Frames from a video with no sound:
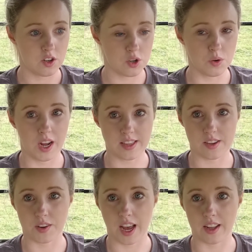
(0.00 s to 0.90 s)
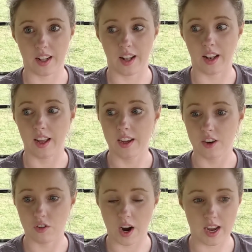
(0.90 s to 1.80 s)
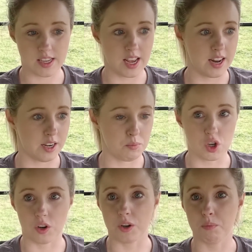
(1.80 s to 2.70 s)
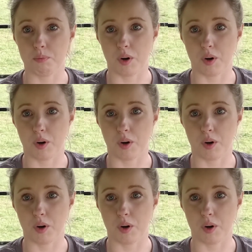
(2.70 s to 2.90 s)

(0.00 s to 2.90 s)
2 lots of cattle grass, and I'm done.